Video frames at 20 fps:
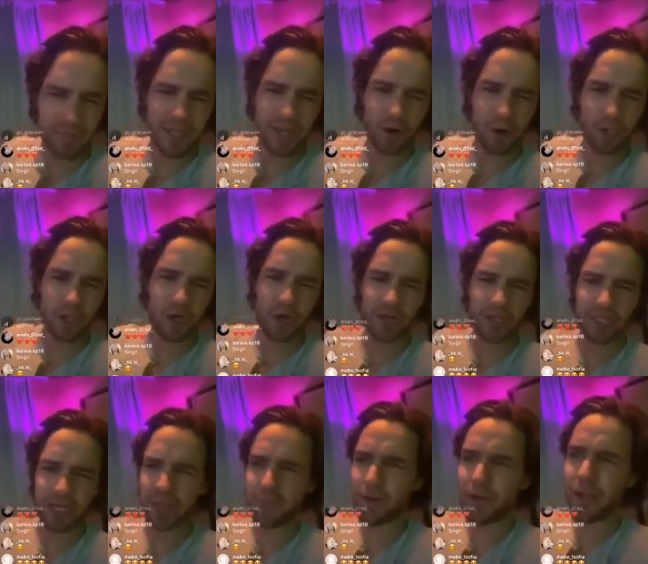I keep saying
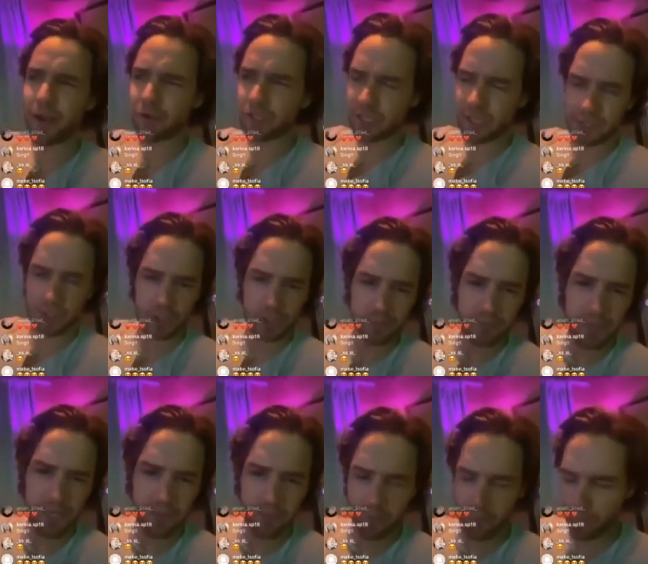us like there's anybody else
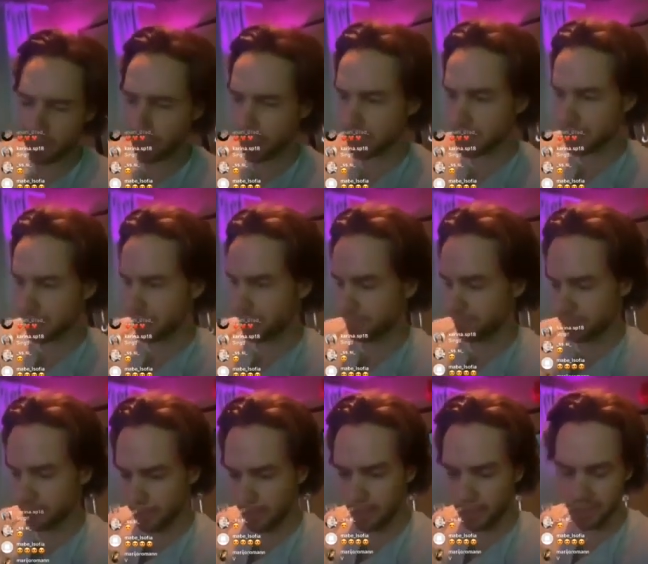there. It's just me, but my, my
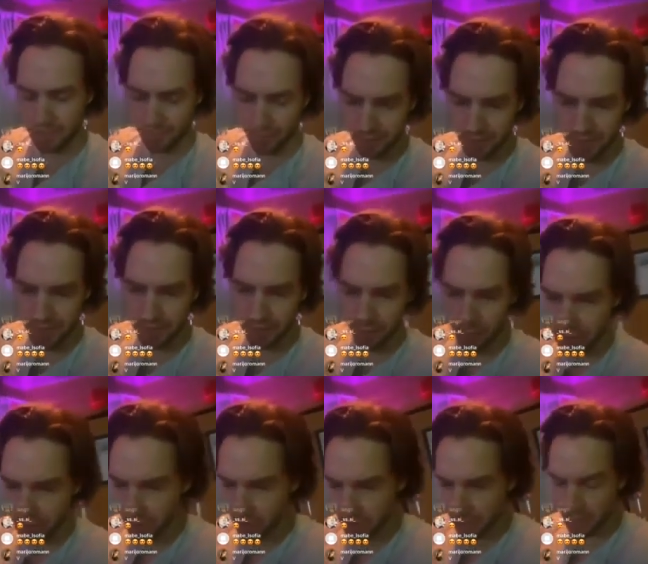team. But I
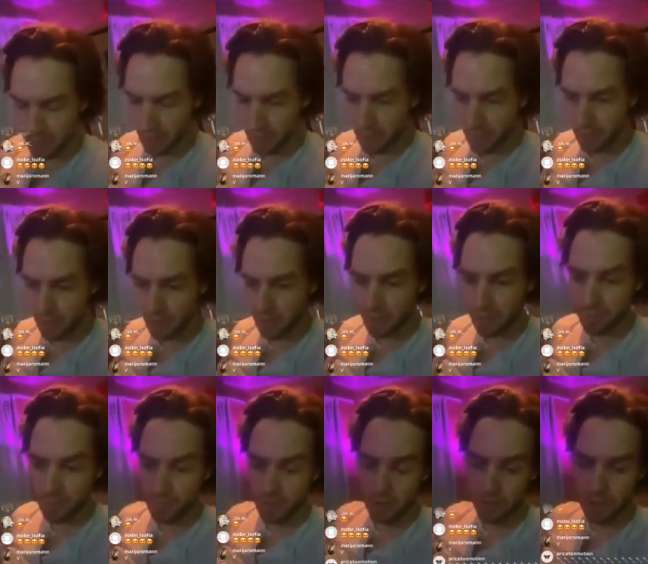suppose they're the us.
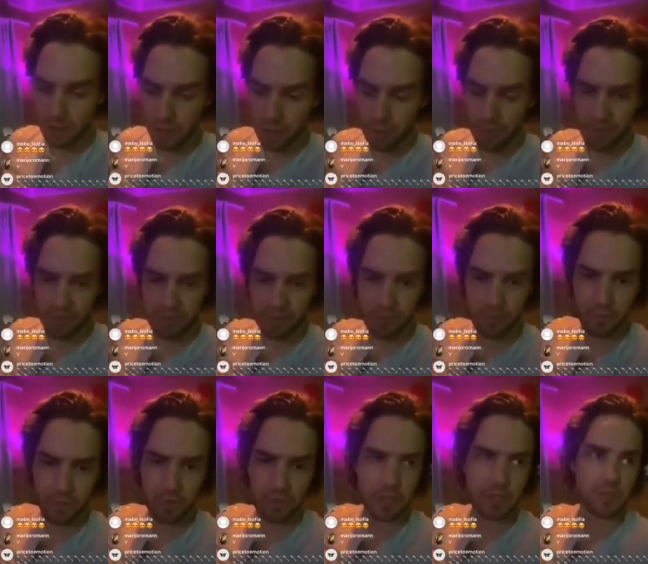Um, and just
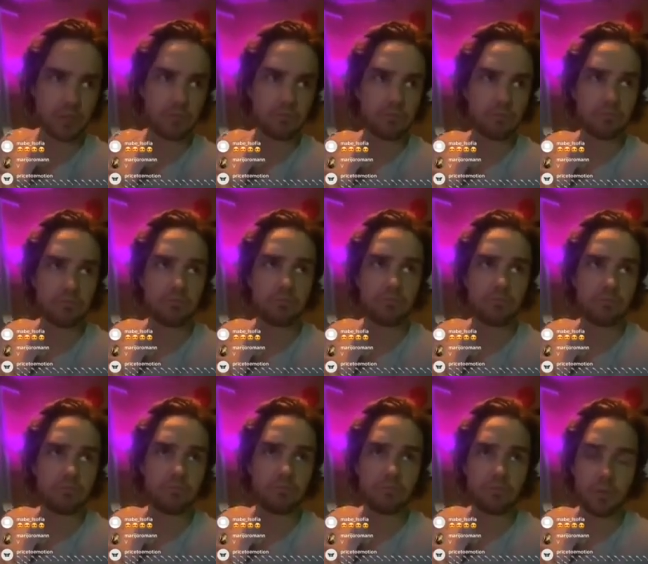come and have some fun with us. And
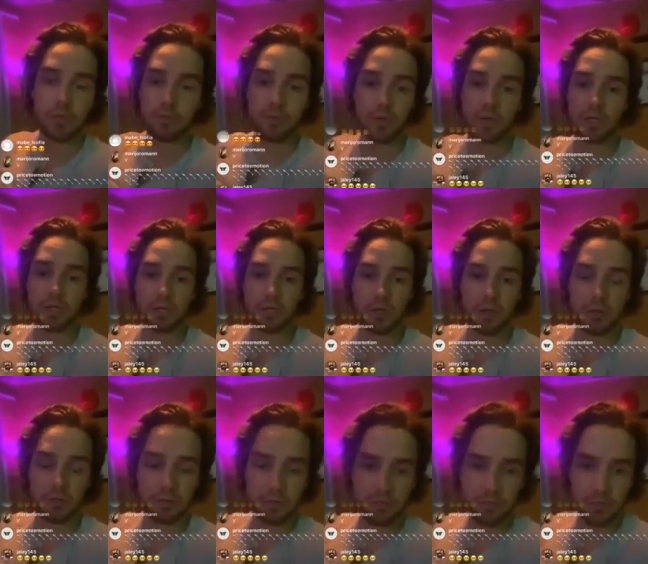
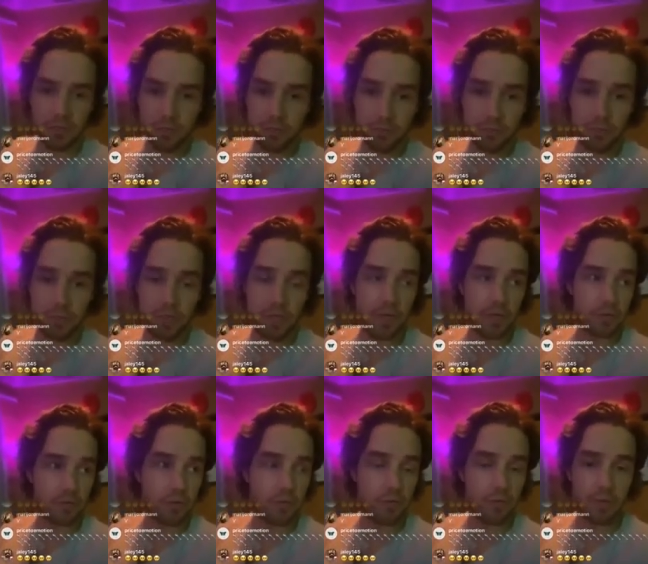I did it again.
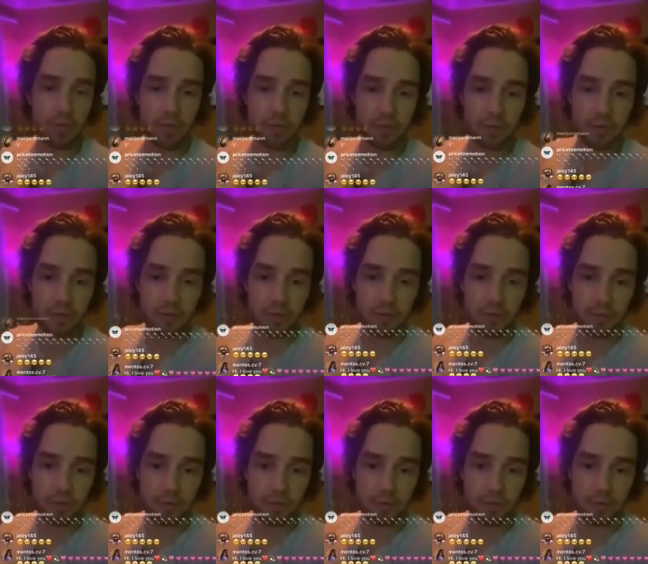What the hell is wrong with me?